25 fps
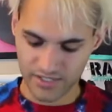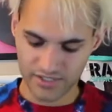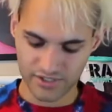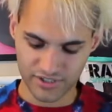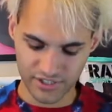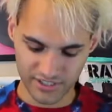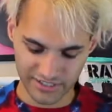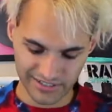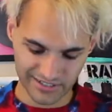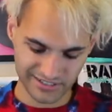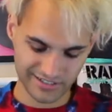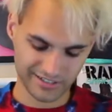
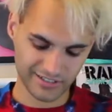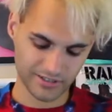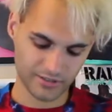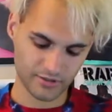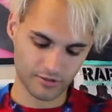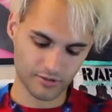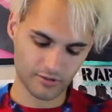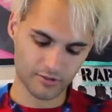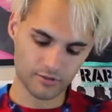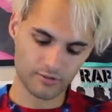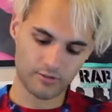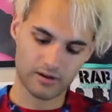just
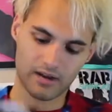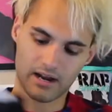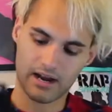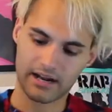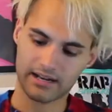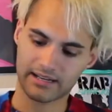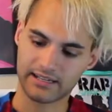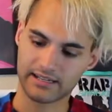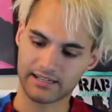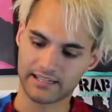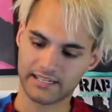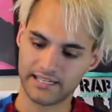so
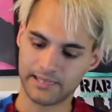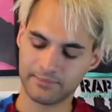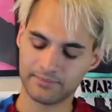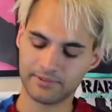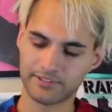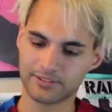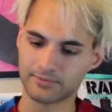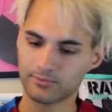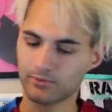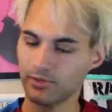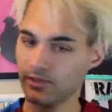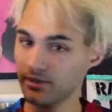I can keep
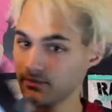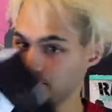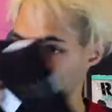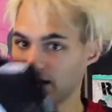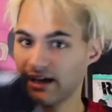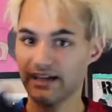this one.